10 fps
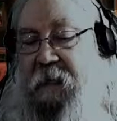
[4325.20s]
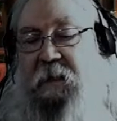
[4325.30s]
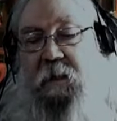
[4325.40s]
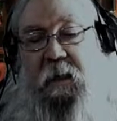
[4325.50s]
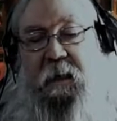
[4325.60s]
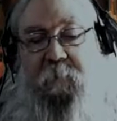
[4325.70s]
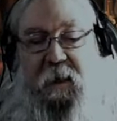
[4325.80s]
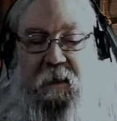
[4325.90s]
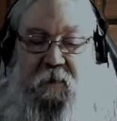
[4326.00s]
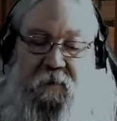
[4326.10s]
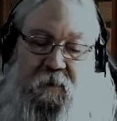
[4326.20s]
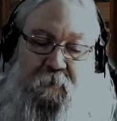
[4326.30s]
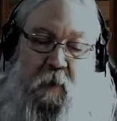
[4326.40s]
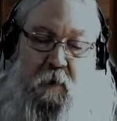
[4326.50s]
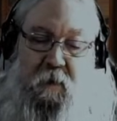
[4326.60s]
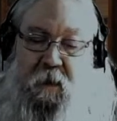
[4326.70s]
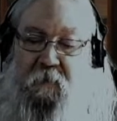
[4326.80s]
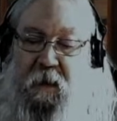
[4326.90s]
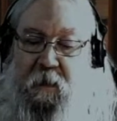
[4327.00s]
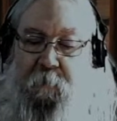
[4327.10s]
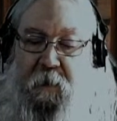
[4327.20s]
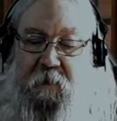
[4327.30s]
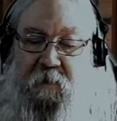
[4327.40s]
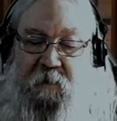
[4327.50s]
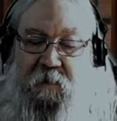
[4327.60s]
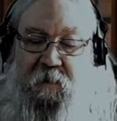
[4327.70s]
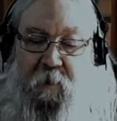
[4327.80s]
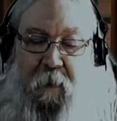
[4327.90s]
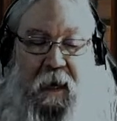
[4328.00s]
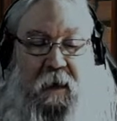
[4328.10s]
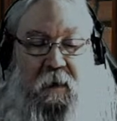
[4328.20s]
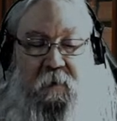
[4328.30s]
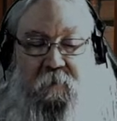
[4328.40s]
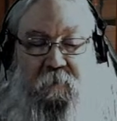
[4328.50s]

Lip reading: 8 pages in the front and then appendices in the back.